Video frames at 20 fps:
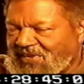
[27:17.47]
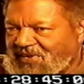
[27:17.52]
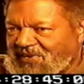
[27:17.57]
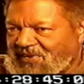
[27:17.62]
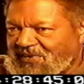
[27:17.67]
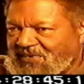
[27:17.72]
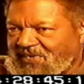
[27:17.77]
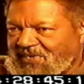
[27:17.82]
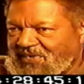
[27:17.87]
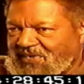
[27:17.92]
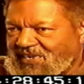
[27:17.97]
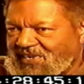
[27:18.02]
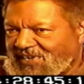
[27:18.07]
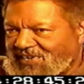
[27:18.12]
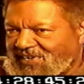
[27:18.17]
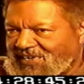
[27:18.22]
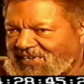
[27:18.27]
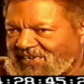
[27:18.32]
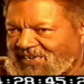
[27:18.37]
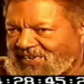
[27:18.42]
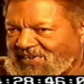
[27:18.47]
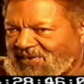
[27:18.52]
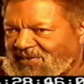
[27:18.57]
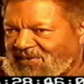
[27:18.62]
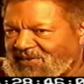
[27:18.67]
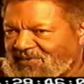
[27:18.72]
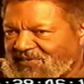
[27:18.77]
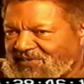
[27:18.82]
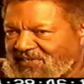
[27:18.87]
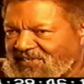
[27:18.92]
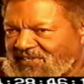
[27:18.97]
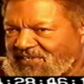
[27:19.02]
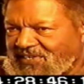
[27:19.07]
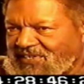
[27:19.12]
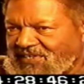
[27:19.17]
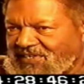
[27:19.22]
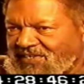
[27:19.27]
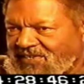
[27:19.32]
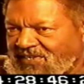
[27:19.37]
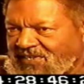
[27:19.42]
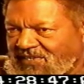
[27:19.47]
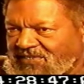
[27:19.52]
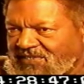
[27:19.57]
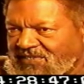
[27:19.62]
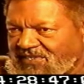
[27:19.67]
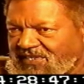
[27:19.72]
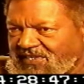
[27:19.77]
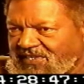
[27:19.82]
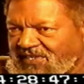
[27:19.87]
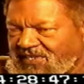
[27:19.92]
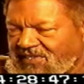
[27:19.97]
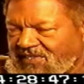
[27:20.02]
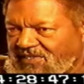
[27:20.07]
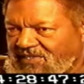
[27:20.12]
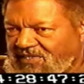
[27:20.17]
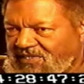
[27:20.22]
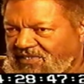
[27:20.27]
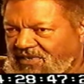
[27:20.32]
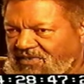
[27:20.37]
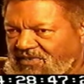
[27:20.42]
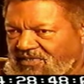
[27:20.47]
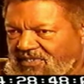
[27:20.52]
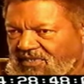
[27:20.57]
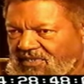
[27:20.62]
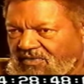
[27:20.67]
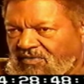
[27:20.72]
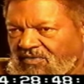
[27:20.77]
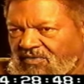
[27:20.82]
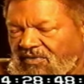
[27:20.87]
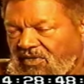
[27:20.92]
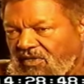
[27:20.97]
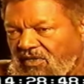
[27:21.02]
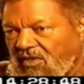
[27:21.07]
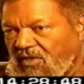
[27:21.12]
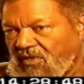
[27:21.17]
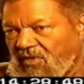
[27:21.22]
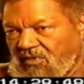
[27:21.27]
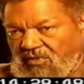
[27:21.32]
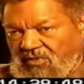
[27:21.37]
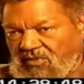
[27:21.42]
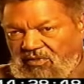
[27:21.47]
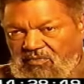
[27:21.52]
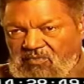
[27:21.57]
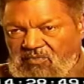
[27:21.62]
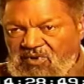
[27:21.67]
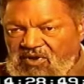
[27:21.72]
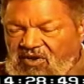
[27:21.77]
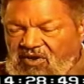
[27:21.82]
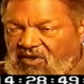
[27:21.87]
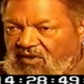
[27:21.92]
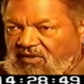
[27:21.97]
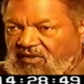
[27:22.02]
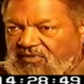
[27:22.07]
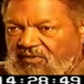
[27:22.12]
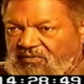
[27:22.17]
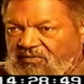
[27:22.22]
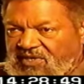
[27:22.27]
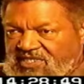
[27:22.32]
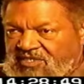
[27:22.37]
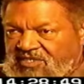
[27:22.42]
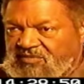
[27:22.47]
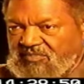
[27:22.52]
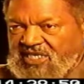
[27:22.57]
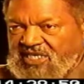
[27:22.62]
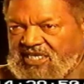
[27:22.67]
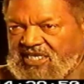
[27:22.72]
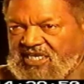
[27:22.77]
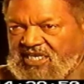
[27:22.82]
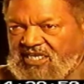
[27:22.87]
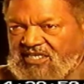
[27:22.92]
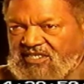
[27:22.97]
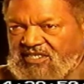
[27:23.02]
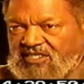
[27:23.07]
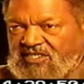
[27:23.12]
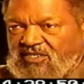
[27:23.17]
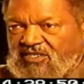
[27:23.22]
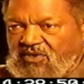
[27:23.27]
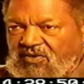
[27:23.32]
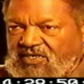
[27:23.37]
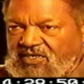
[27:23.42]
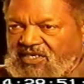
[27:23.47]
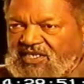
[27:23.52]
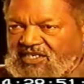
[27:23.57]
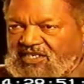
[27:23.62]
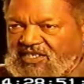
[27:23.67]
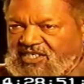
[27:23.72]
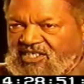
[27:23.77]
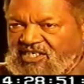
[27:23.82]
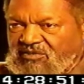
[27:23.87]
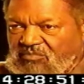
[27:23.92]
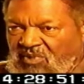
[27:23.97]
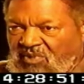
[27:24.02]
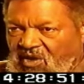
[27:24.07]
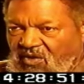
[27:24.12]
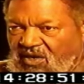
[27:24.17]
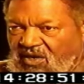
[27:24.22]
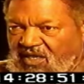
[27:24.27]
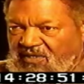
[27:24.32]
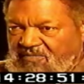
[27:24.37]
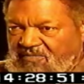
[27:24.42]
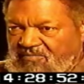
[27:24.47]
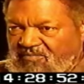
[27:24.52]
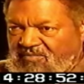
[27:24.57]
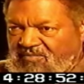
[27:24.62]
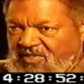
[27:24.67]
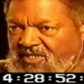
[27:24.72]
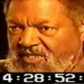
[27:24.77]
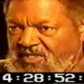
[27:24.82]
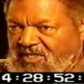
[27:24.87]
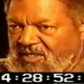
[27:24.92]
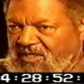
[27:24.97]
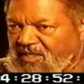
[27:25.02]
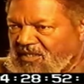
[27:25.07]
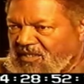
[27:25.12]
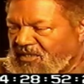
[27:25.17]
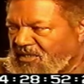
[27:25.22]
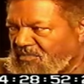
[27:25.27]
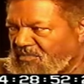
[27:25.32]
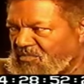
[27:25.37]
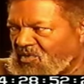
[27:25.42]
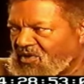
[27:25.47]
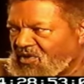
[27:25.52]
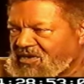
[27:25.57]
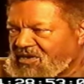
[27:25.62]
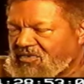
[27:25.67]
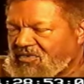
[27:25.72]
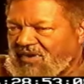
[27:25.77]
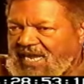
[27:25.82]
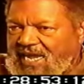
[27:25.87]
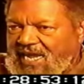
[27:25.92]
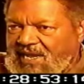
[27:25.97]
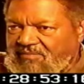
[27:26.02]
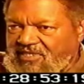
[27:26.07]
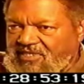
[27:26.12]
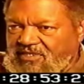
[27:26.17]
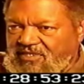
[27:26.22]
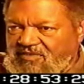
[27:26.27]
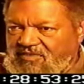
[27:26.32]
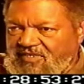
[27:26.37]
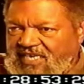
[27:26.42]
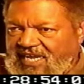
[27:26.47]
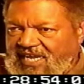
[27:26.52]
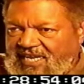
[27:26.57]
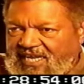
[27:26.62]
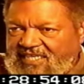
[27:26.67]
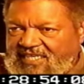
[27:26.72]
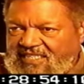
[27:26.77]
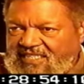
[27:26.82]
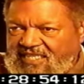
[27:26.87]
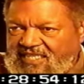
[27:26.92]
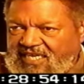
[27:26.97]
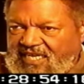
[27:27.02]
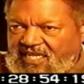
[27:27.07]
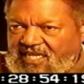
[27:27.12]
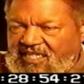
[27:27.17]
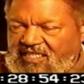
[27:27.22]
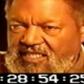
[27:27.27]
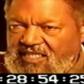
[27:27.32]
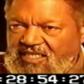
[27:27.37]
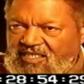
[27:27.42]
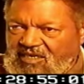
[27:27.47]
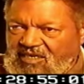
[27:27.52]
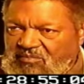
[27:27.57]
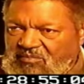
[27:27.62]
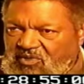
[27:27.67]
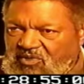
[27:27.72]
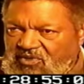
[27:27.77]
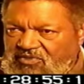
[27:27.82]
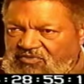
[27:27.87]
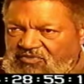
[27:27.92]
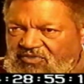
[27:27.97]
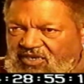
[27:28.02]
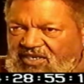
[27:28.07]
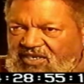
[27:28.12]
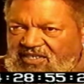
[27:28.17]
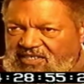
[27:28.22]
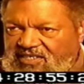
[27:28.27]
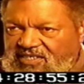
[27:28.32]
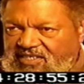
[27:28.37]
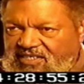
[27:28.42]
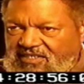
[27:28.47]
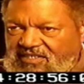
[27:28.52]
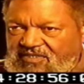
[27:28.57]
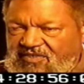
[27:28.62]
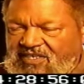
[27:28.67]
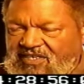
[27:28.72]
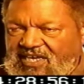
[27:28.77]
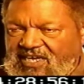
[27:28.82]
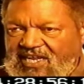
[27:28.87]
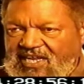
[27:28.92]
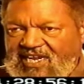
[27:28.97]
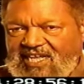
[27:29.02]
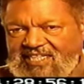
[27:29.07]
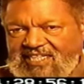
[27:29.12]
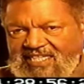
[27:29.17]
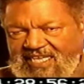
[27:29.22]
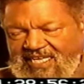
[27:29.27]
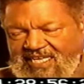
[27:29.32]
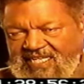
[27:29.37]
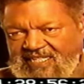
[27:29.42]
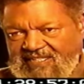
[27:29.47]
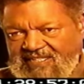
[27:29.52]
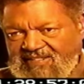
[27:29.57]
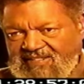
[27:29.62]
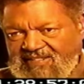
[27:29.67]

they're going to get closer and closer. And this is also the world of the rich man is going to get smaller. The more crime that you got out there, the more drugs that you got out there,